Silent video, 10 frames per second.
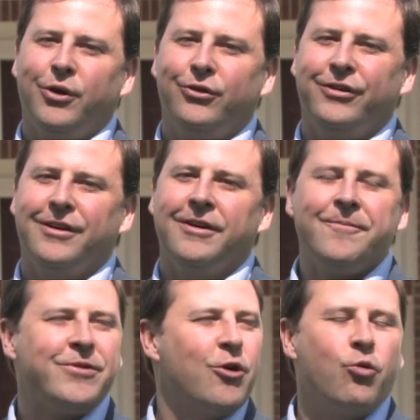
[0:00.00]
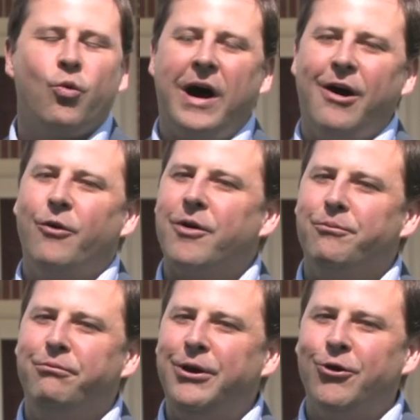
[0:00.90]
Realty. Wow, what a
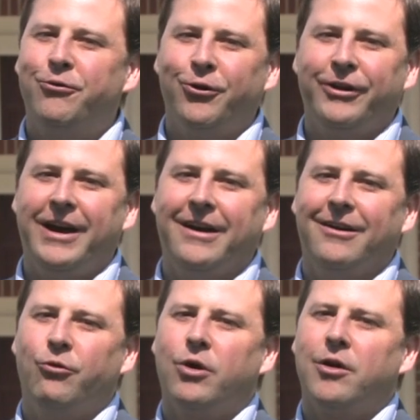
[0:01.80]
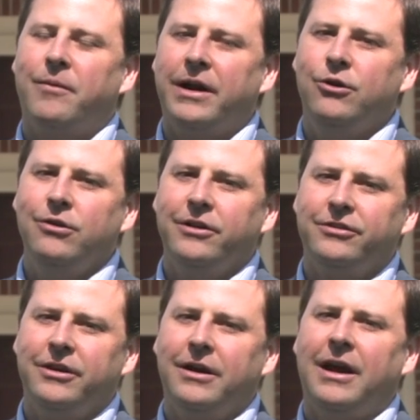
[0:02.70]
beautiful day. We're at my new
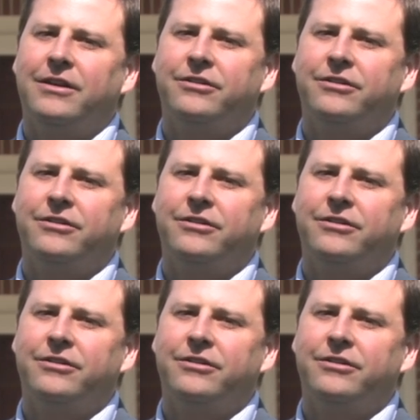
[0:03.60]
listing at